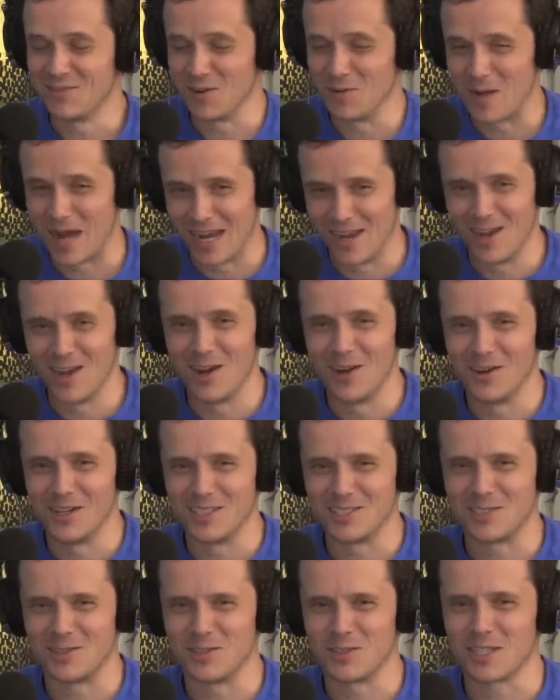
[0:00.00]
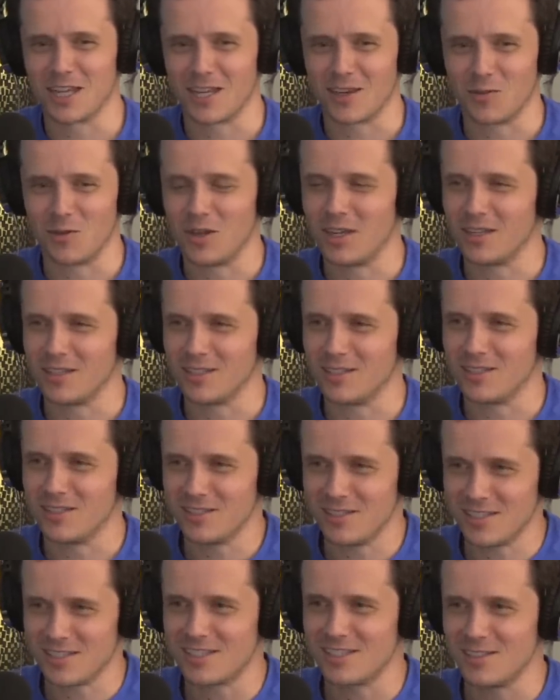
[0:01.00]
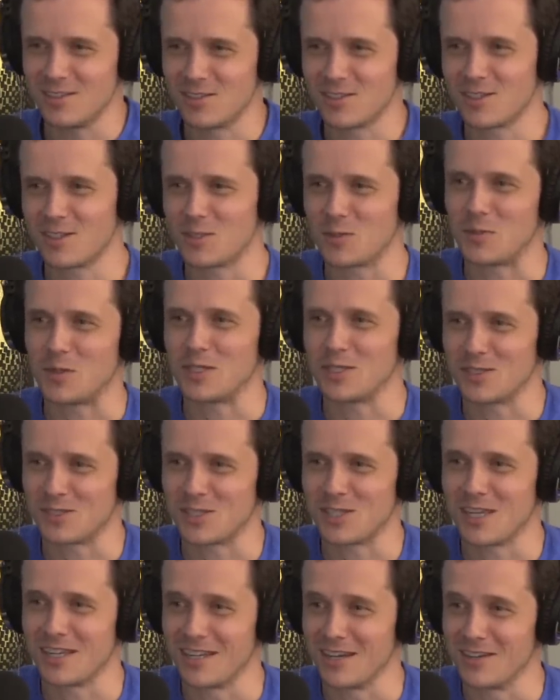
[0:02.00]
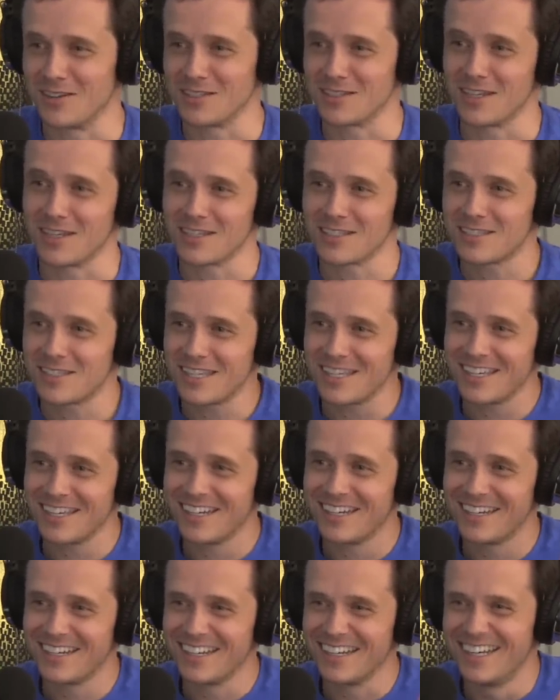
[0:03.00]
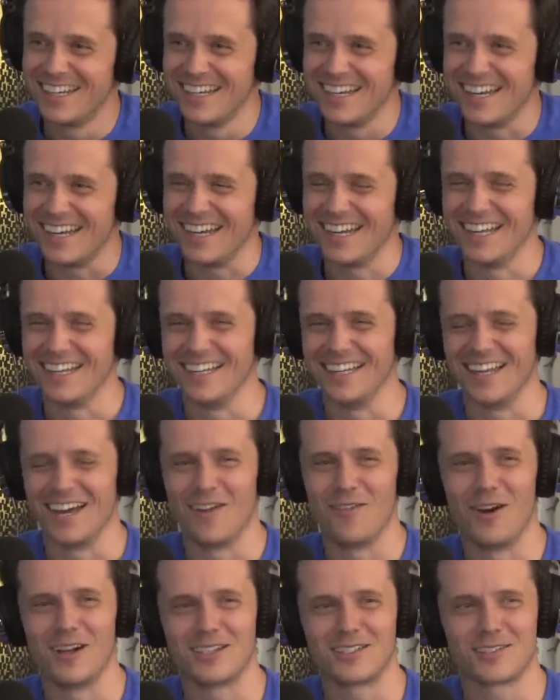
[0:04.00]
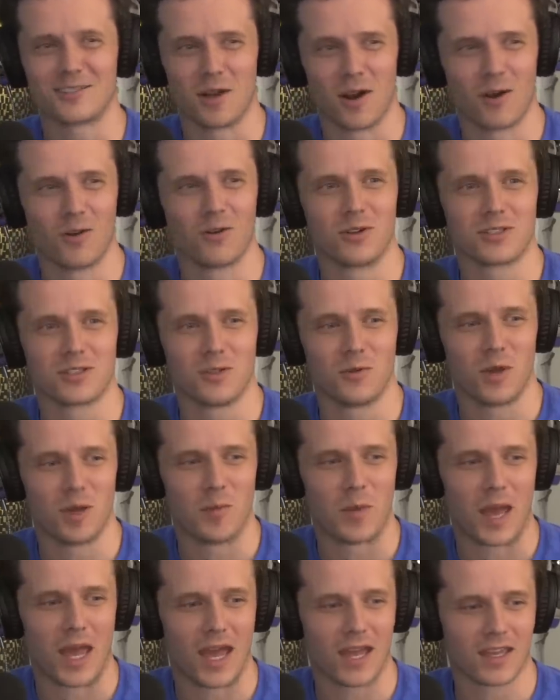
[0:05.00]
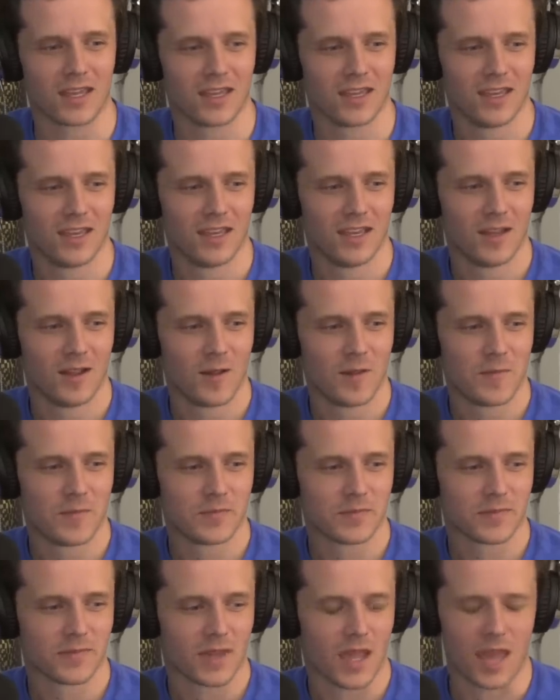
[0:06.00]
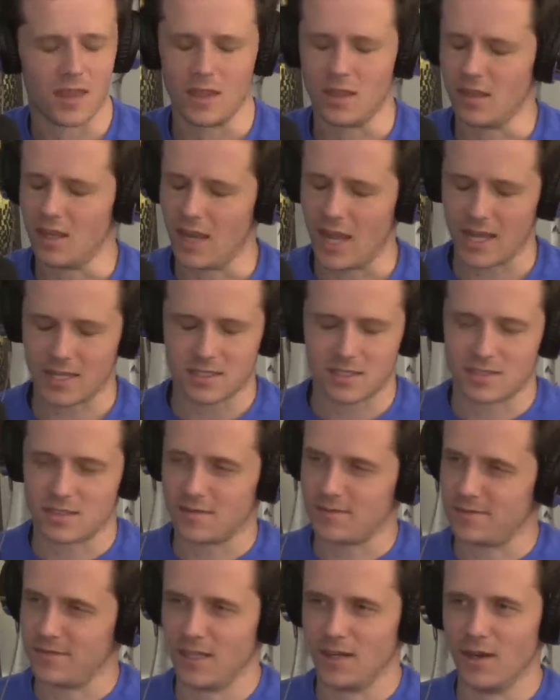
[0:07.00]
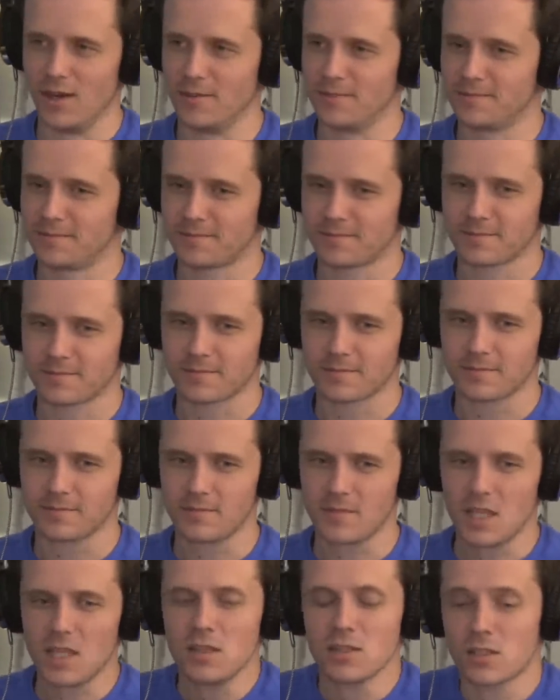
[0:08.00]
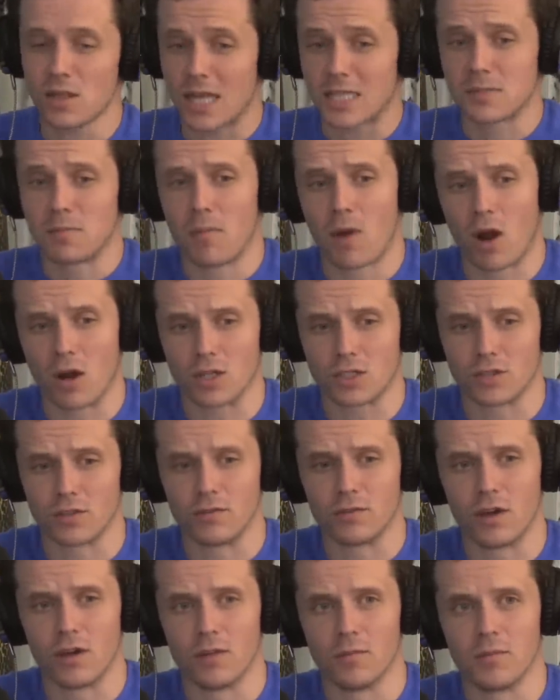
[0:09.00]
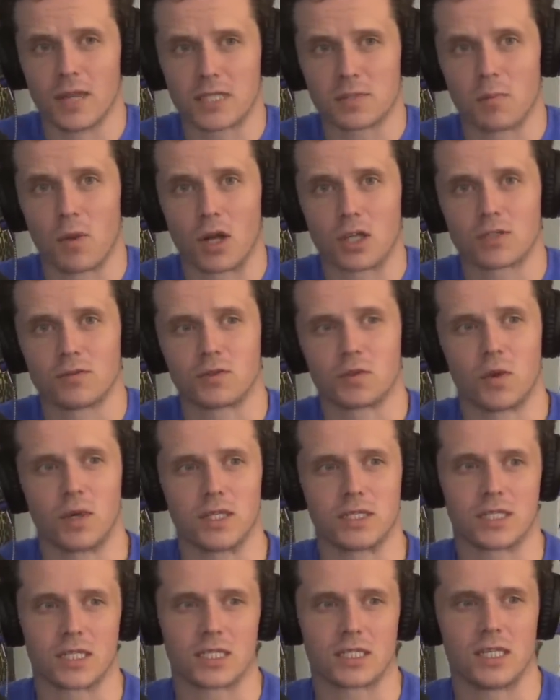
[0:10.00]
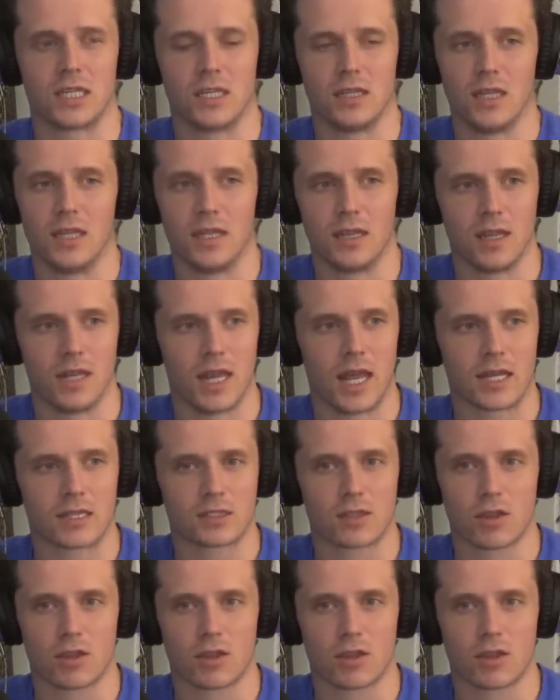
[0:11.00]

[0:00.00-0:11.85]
from IO, and she was like, "What? You're such a piece of shit." And I was like, "See ya." And I watched Star Wars on the way back, and then the next, so that's March of 2016. The next